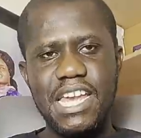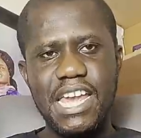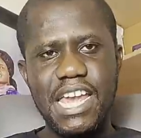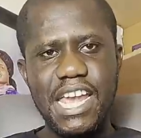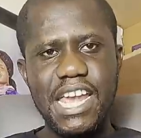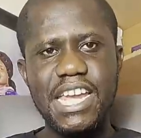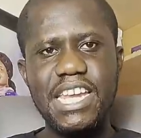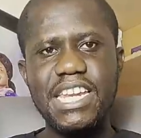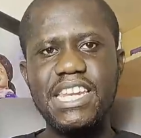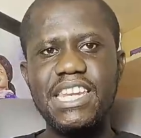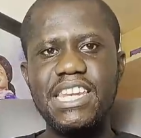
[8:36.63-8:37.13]

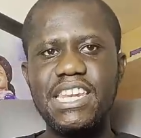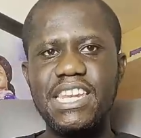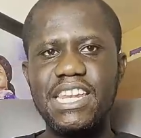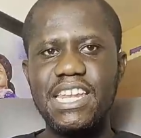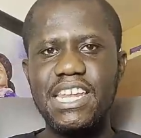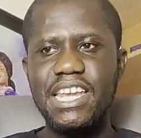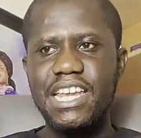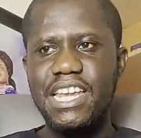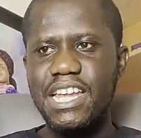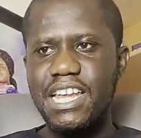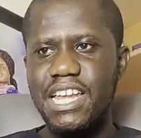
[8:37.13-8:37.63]
in
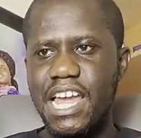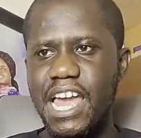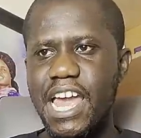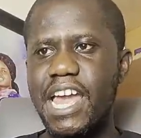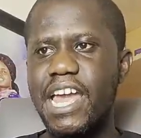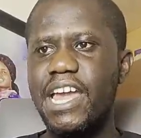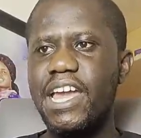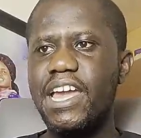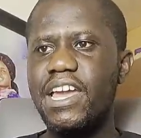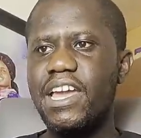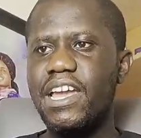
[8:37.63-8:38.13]

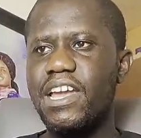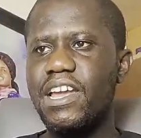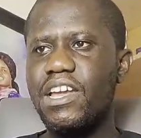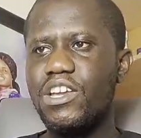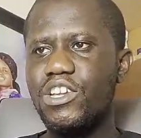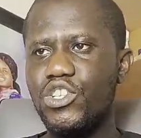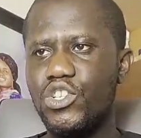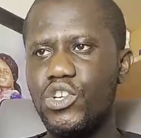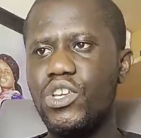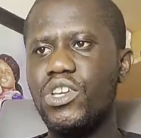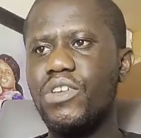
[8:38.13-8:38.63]
a
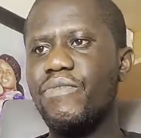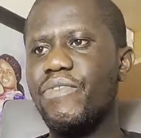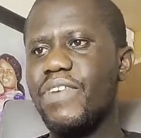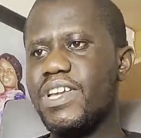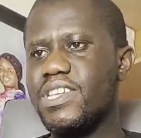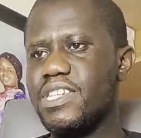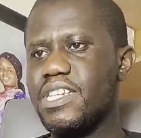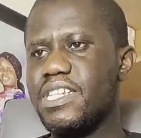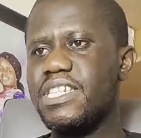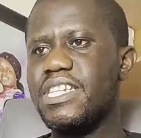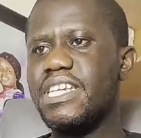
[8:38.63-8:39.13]

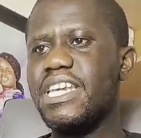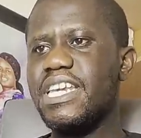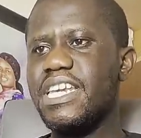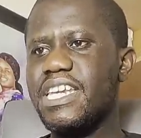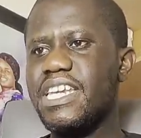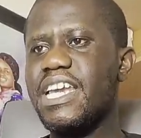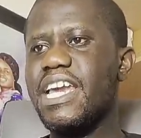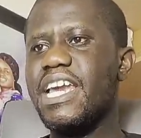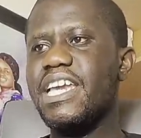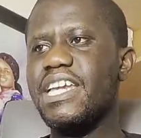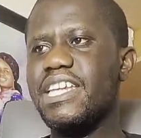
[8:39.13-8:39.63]
university
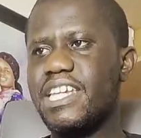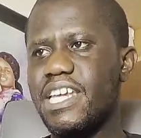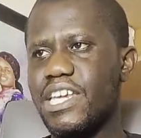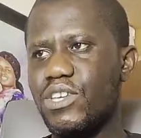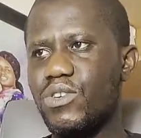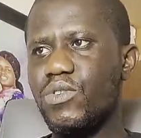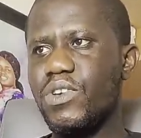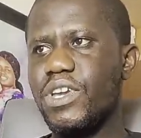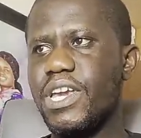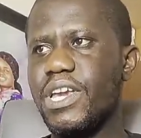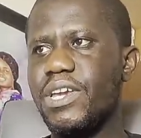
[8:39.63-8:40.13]
here in
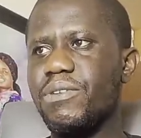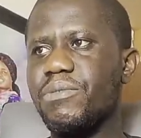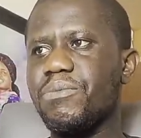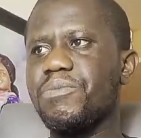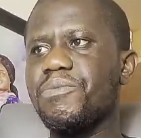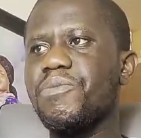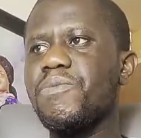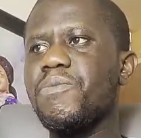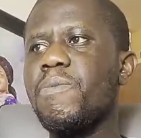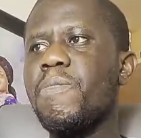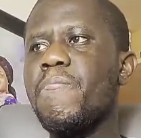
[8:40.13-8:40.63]
the UK.
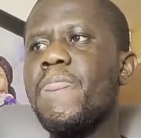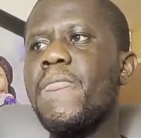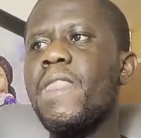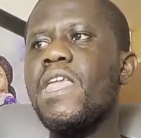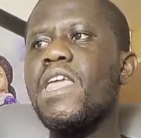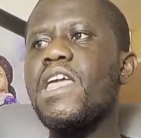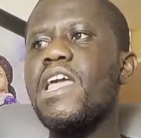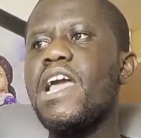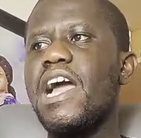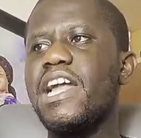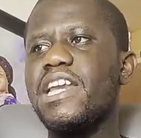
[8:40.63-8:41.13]

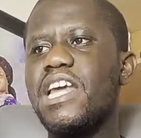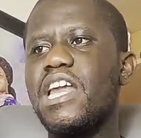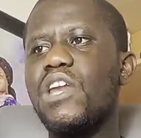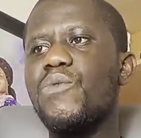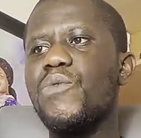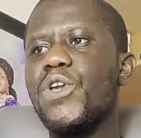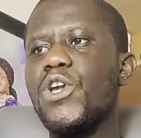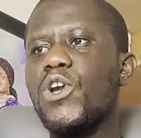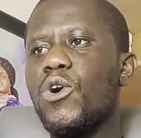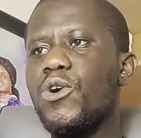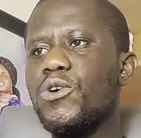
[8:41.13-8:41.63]
And
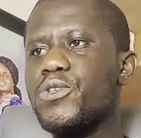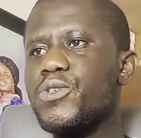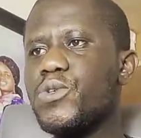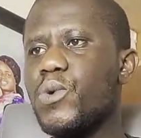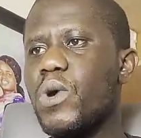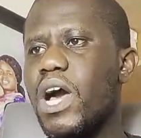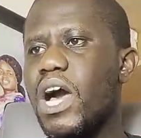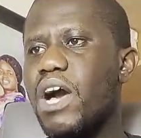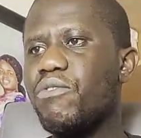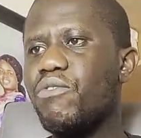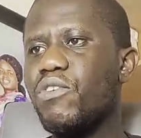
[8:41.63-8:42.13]
then we
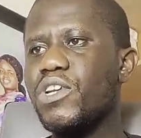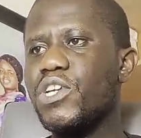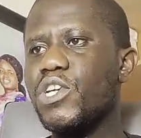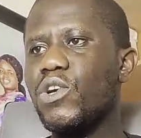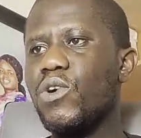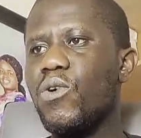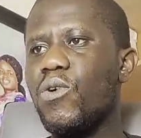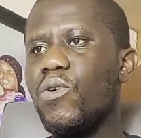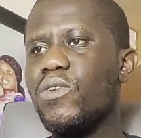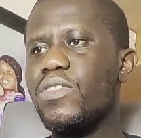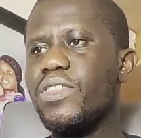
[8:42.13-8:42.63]
also have what you
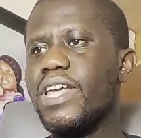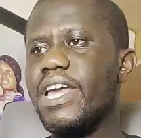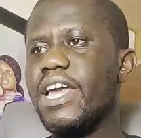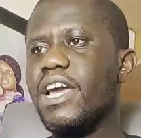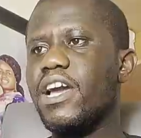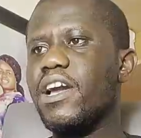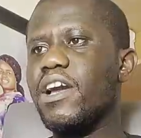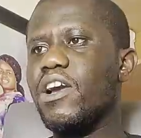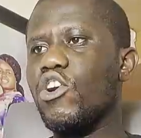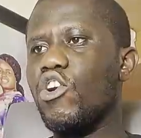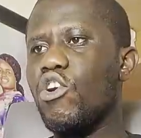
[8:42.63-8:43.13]
call the
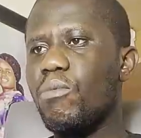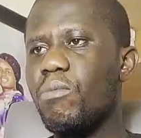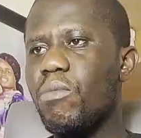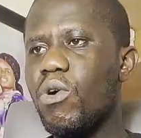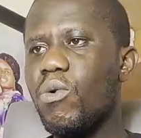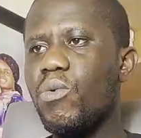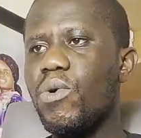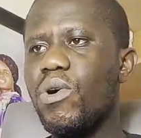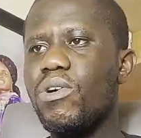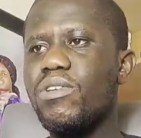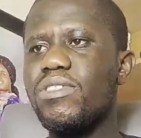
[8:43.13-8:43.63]

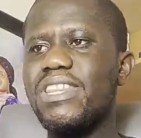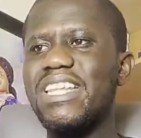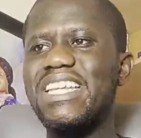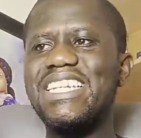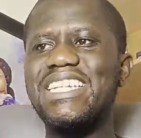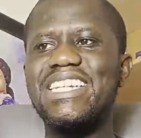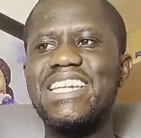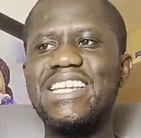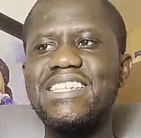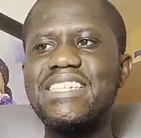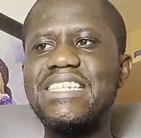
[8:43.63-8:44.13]
Commonwealth
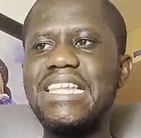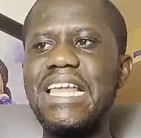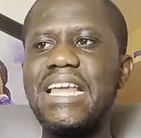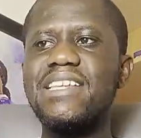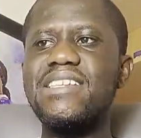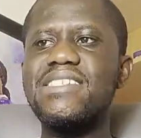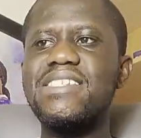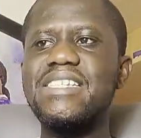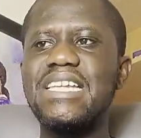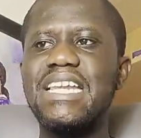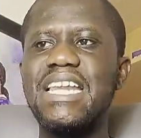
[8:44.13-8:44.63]

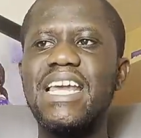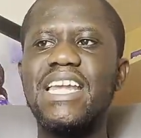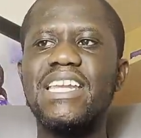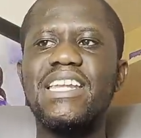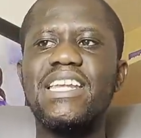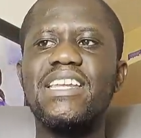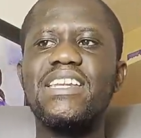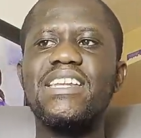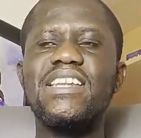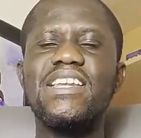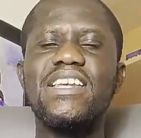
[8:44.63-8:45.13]
Distance
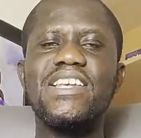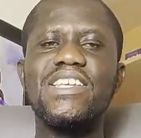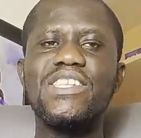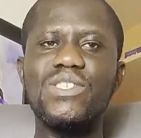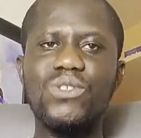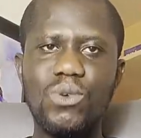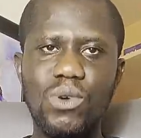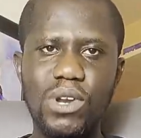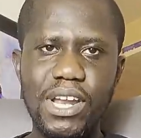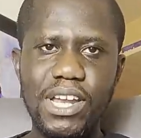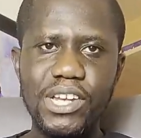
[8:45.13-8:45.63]
Learning
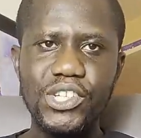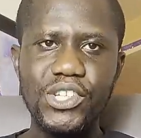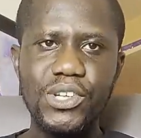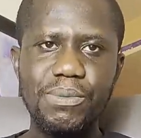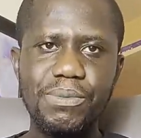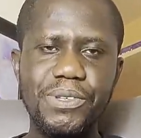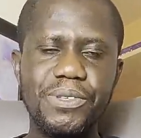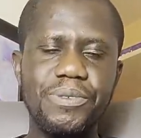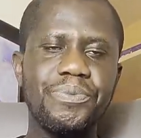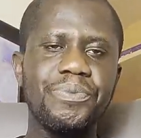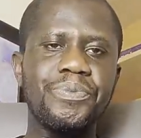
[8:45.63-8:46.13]

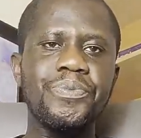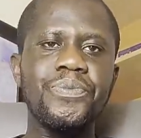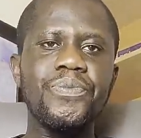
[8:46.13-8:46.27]
Scholarships.